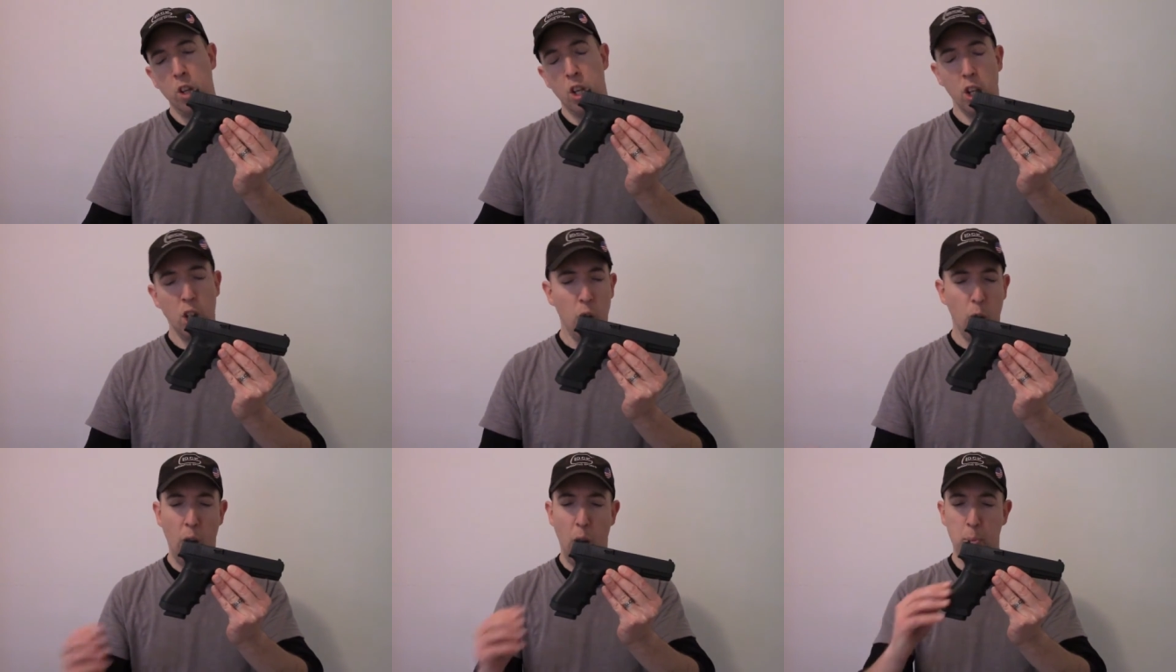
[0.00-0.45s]

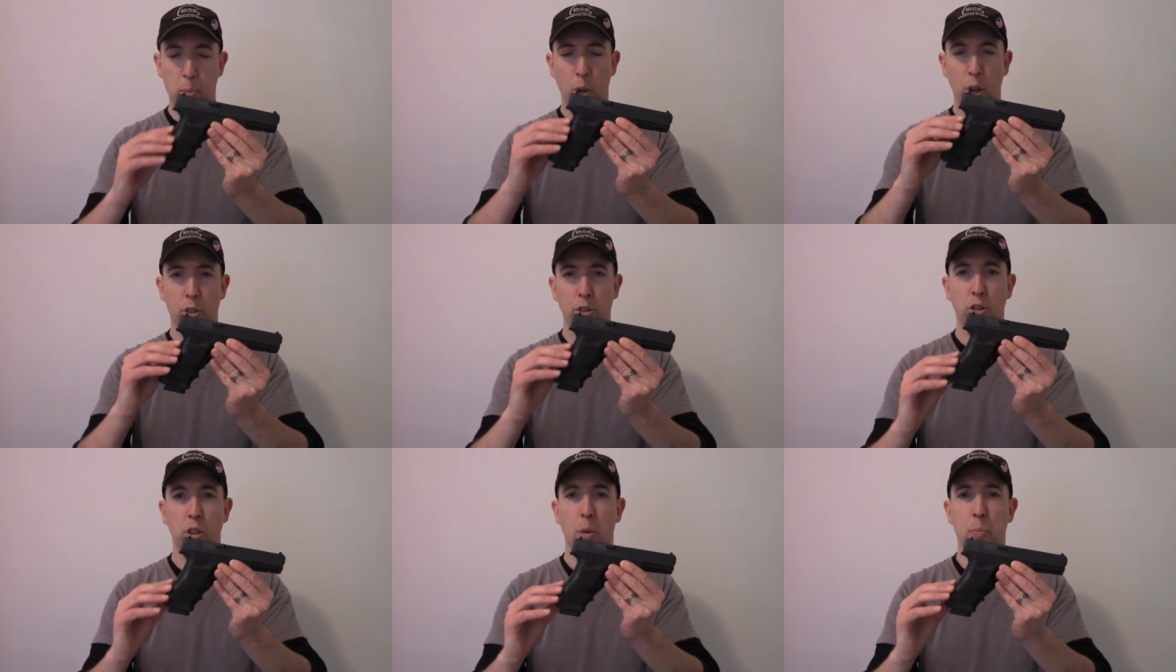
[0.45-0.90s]
You know, I put
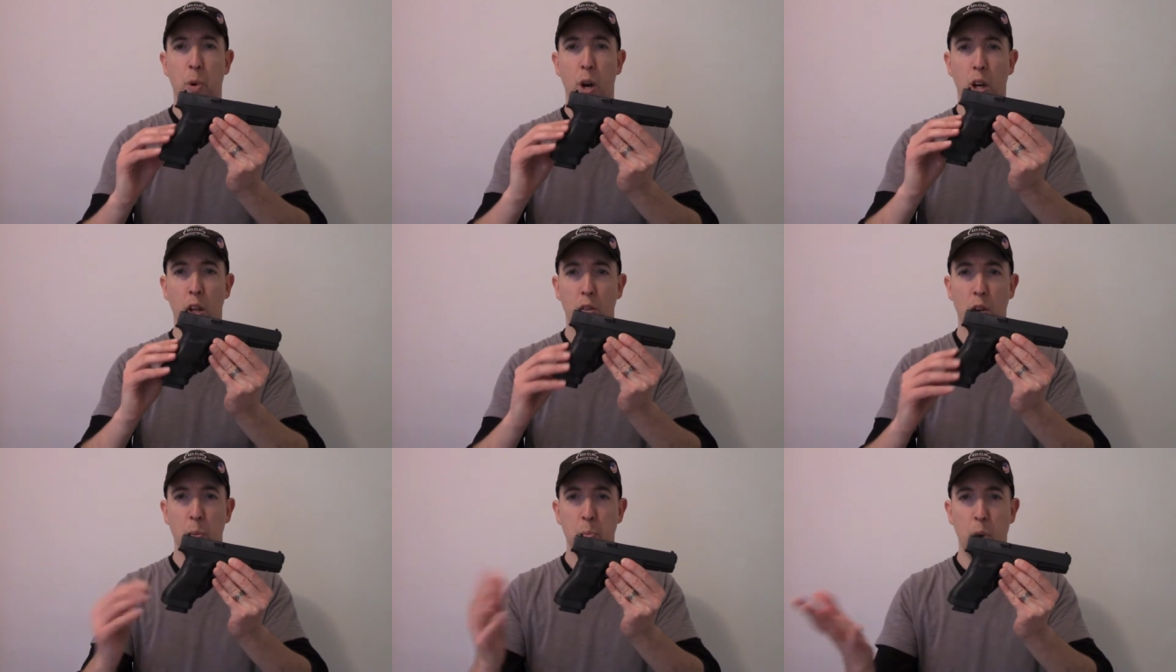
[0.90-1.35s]
a
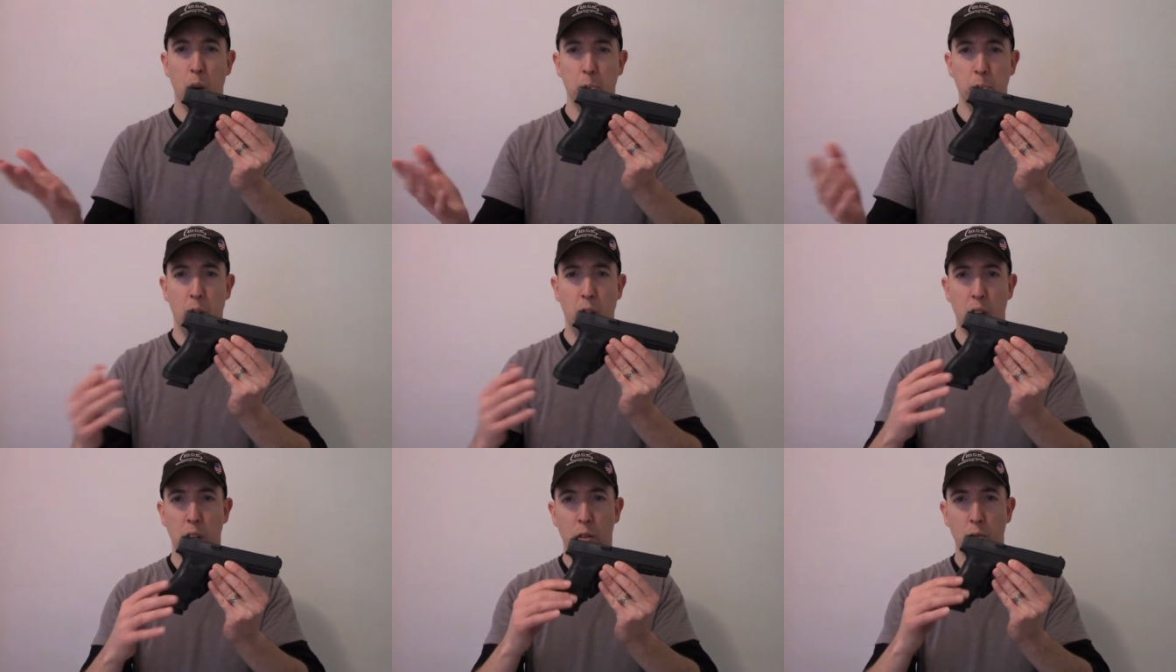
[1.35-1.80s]
slip-on grip on
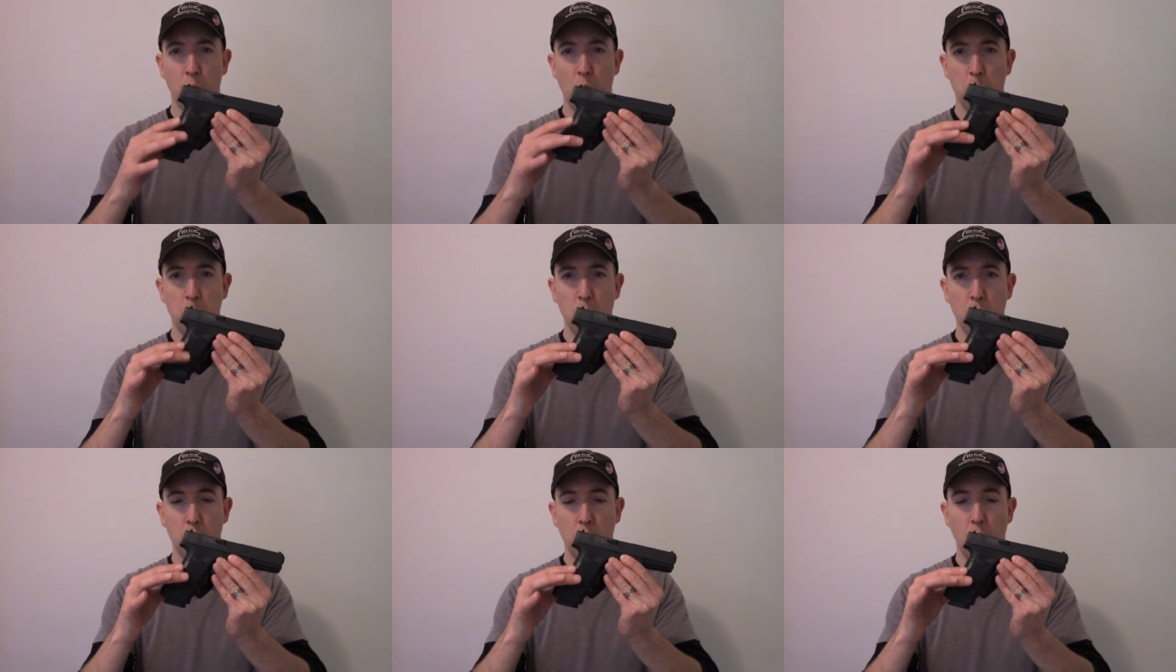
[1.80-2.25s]
mine, a
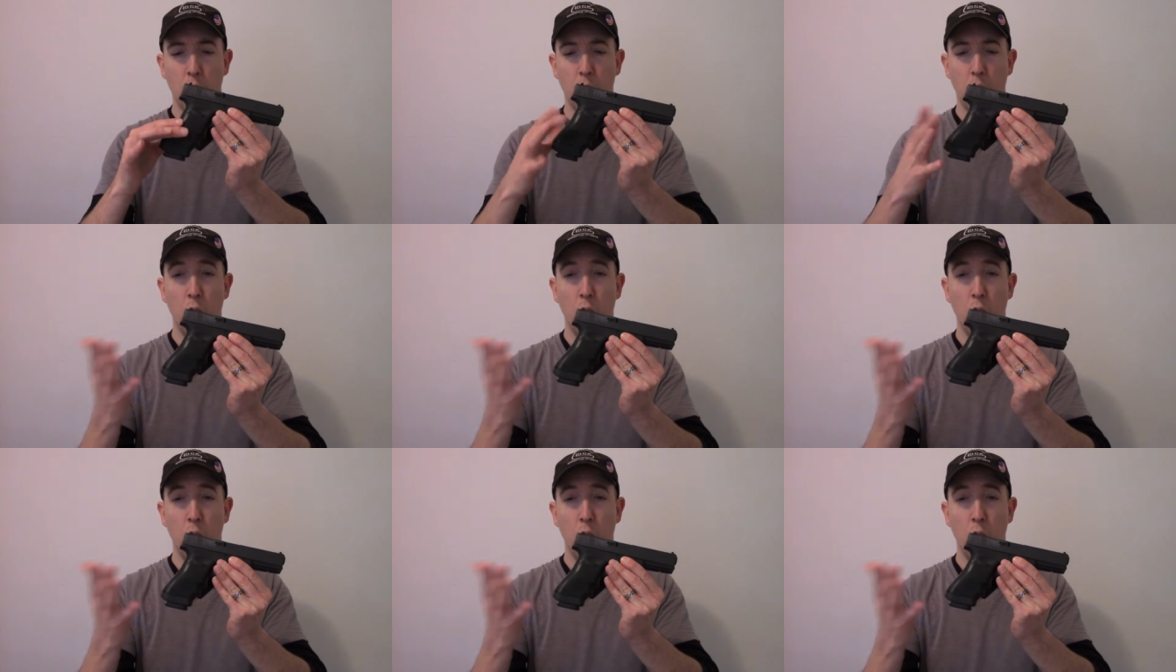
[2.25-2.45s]
rubber uh,